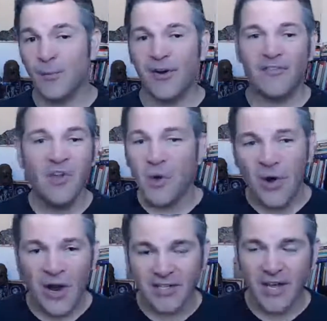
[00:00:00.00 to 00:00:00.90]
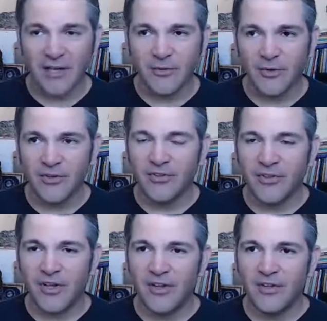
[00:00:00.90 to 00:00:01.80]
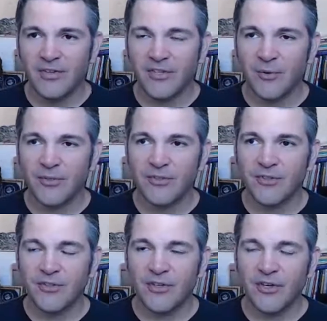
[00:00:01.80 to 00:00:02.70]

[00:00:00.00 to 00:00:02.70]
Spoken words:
I have no contact with the Star Wars